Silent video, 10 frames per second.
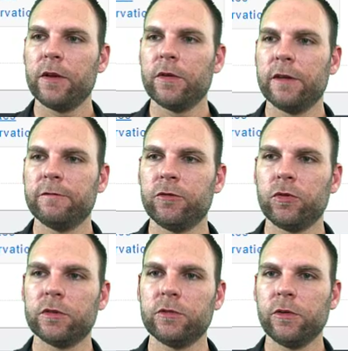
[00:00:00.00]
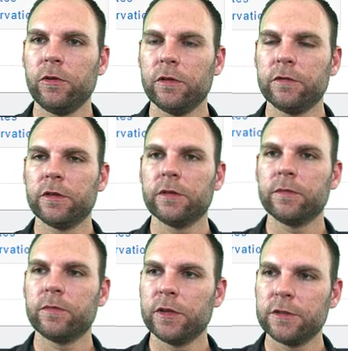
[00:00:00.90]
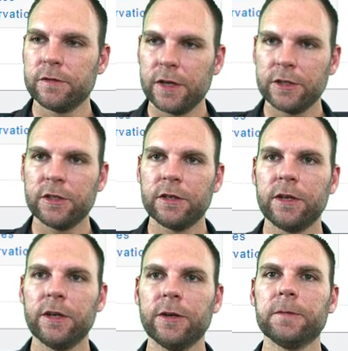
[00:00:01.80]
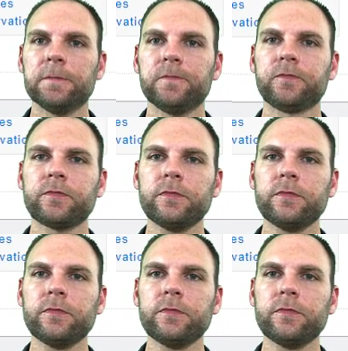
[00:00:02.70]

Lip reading: They don't have full control over their reservation here.